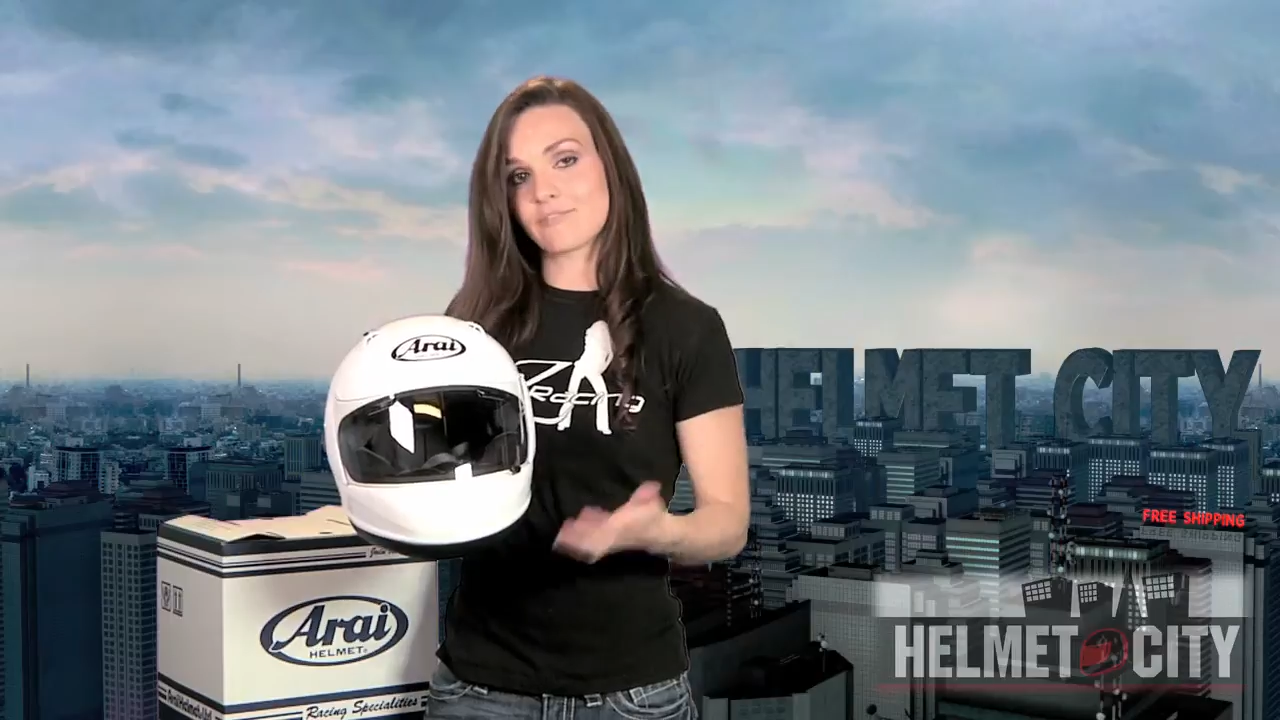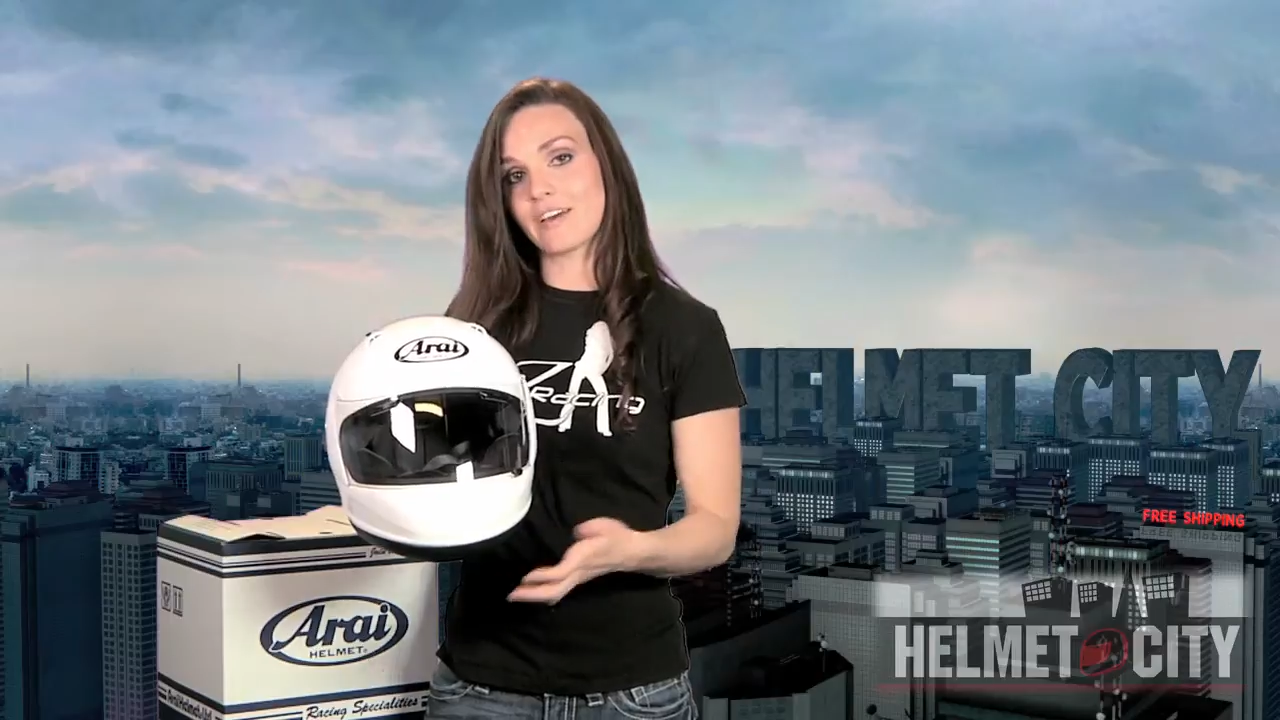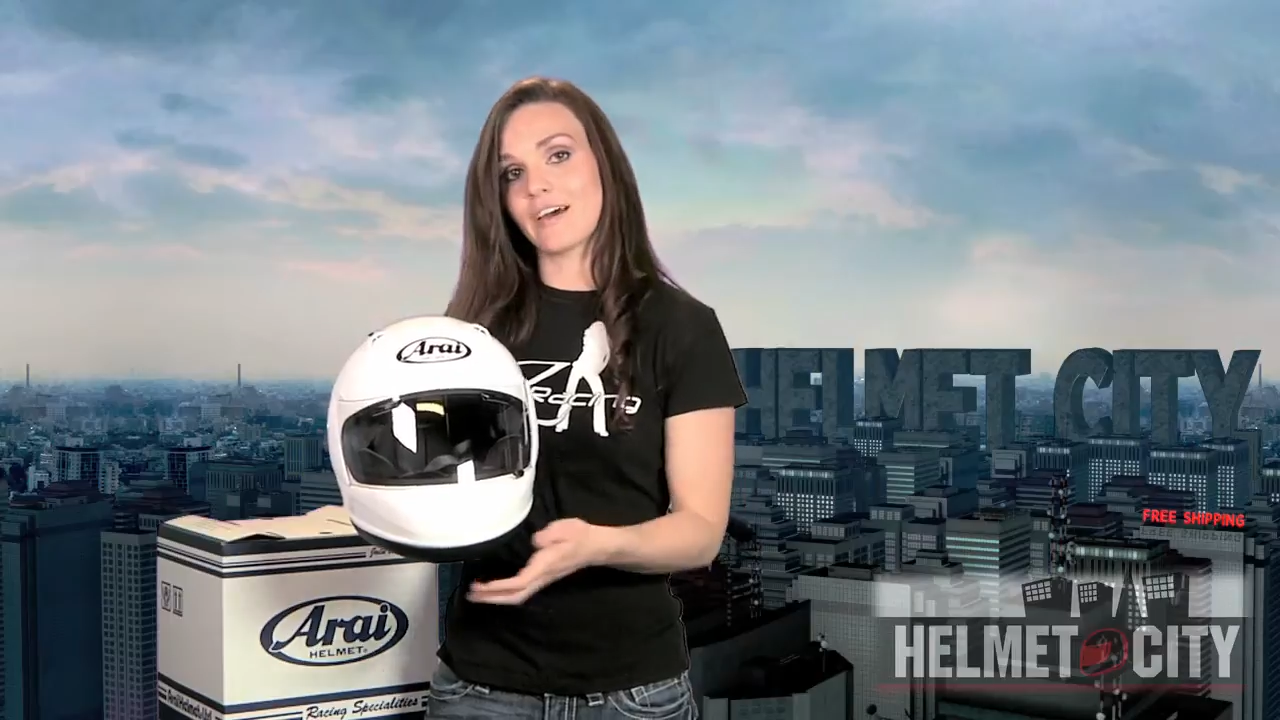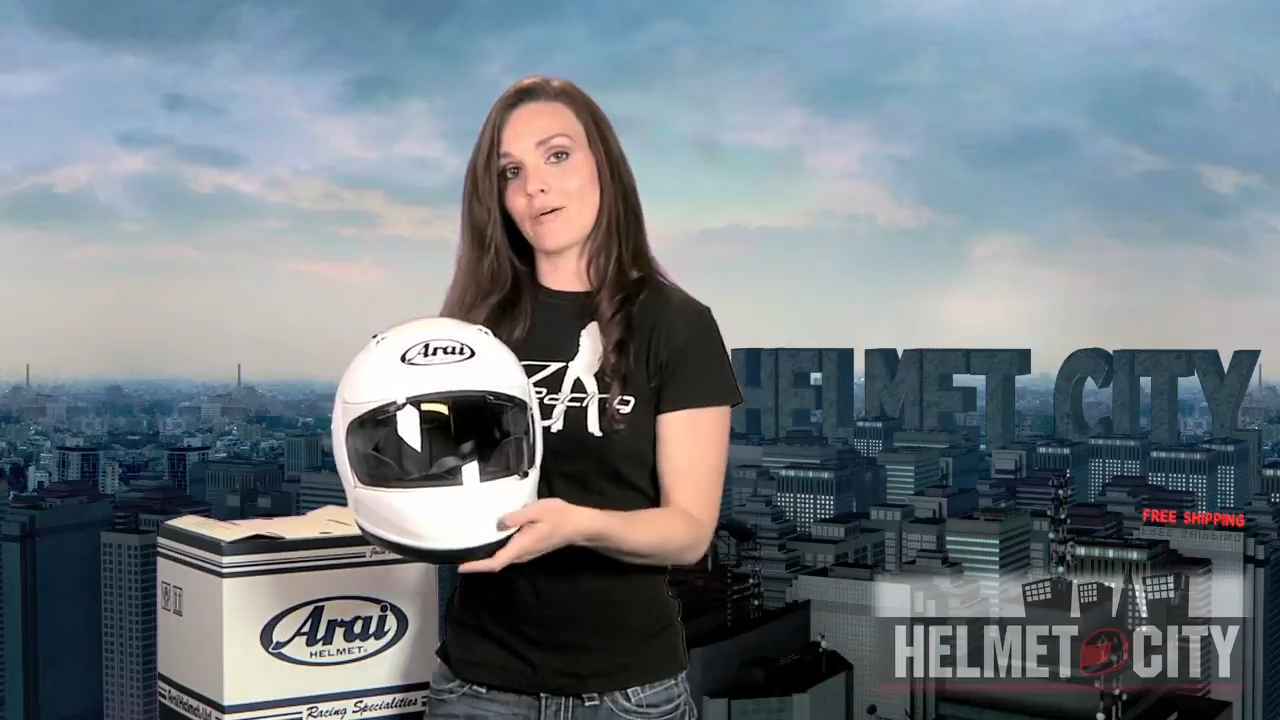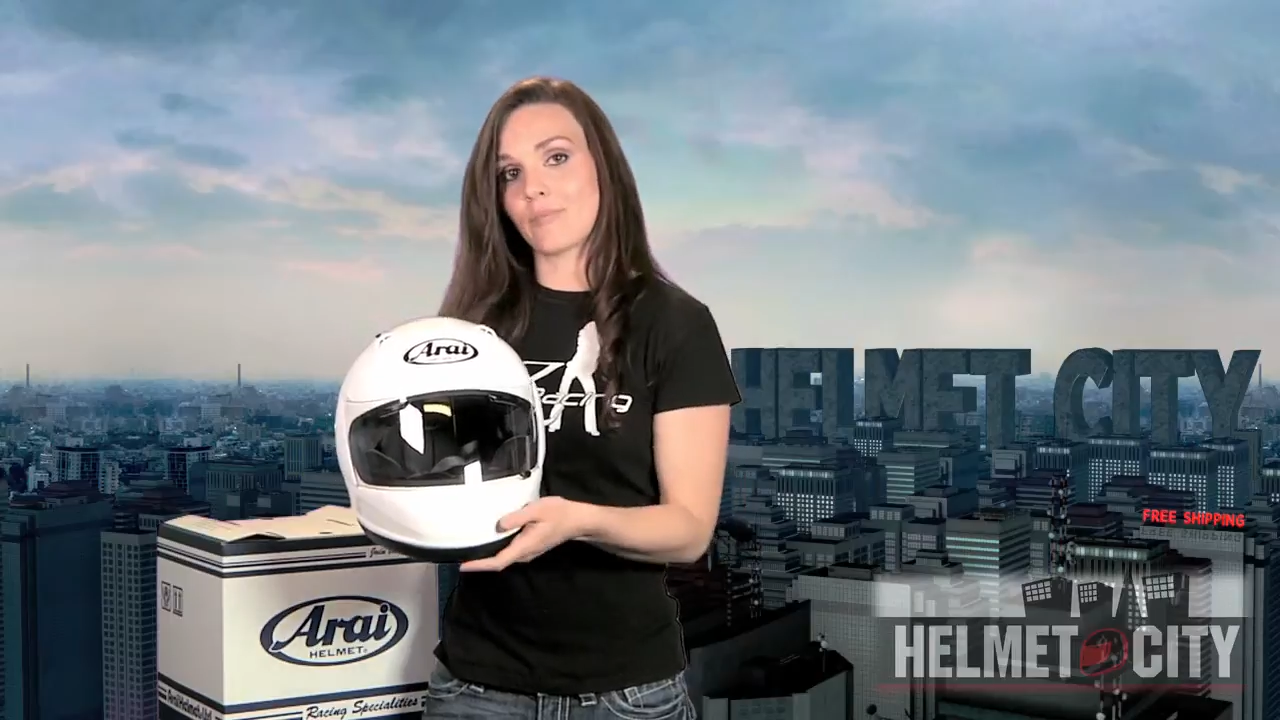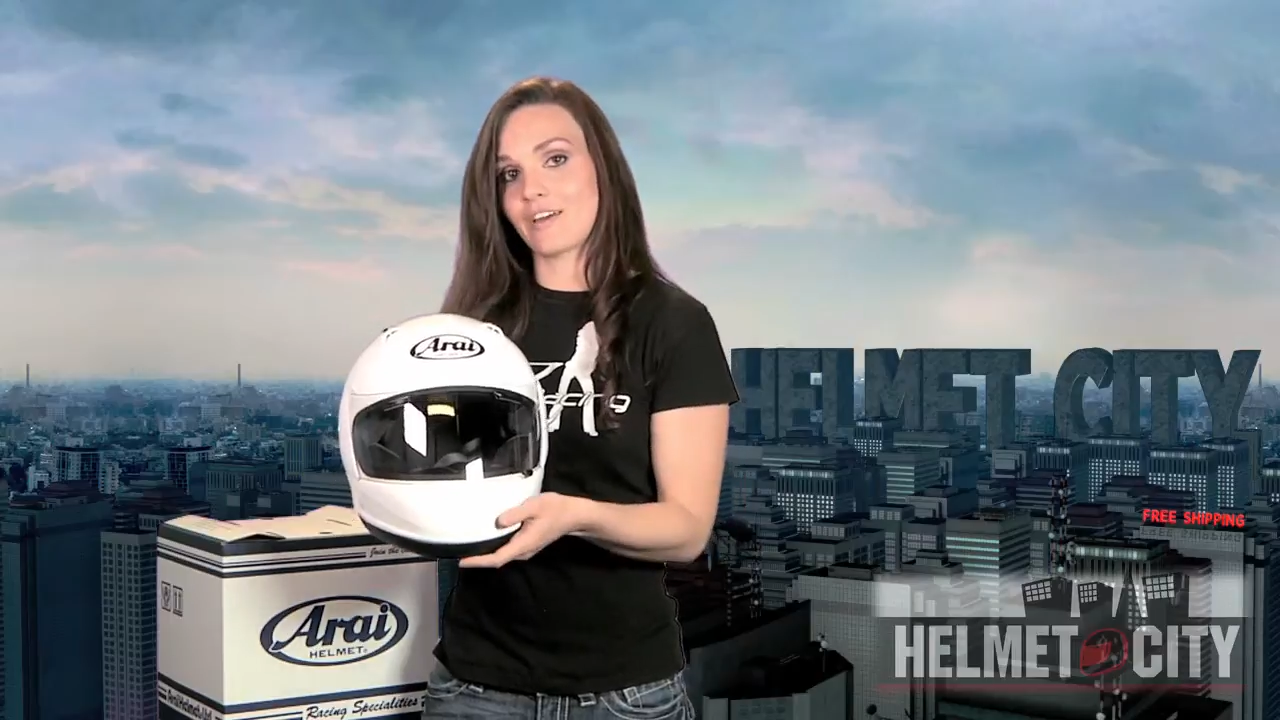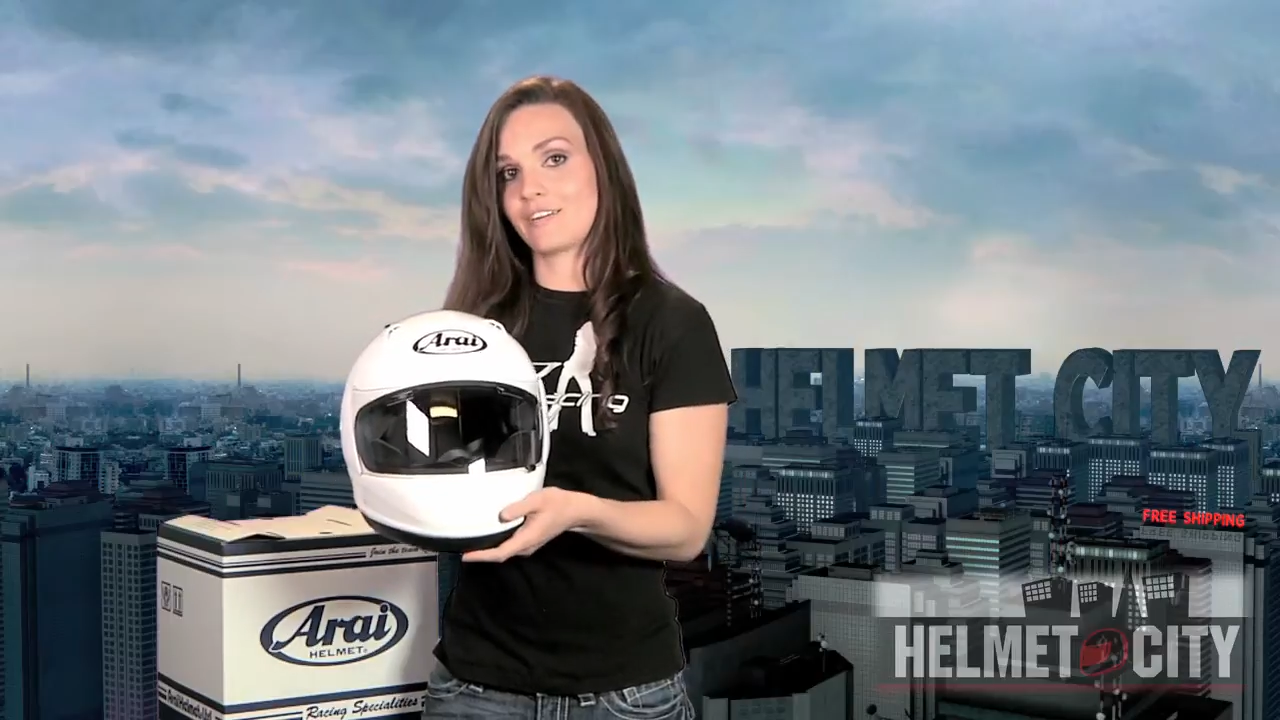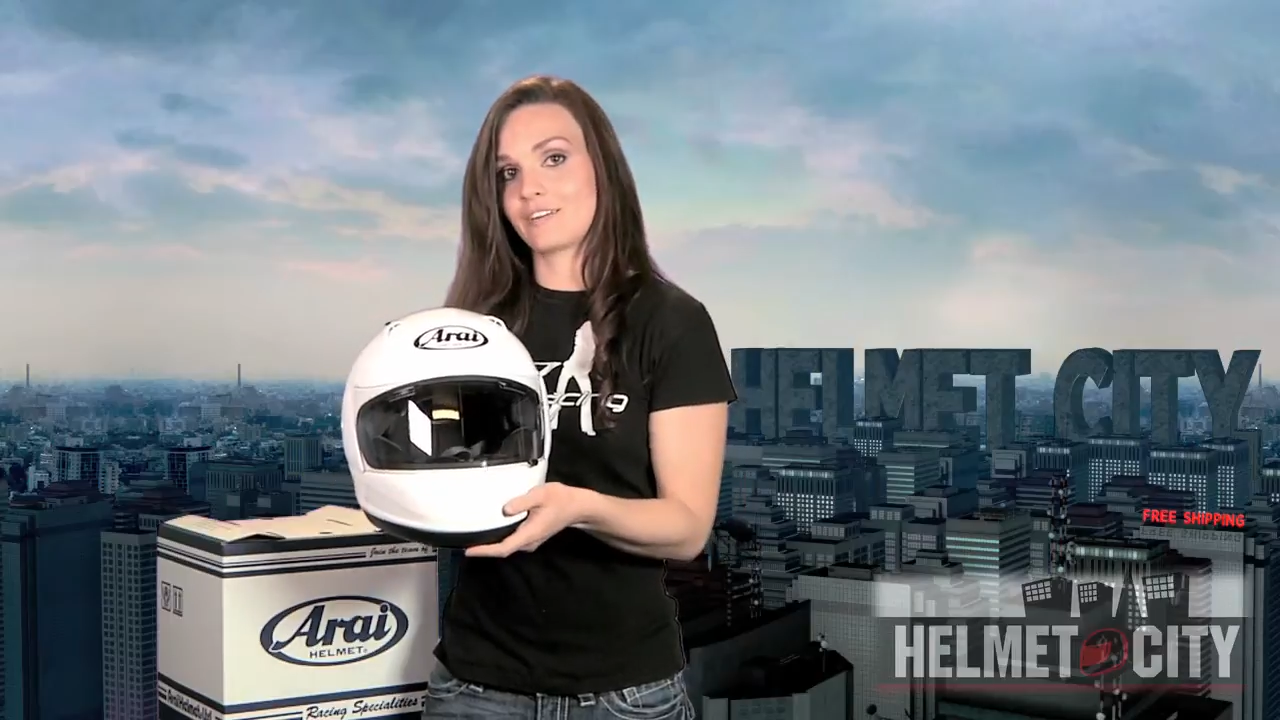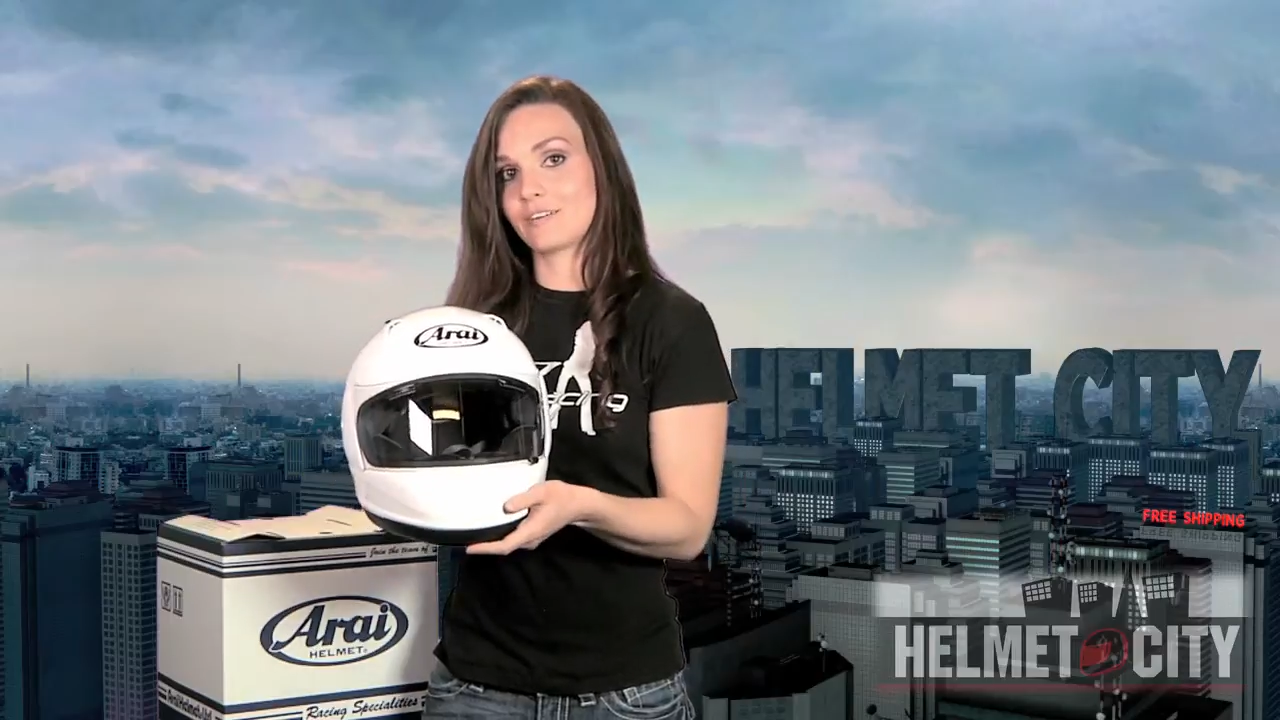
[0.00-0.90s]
fit helmet.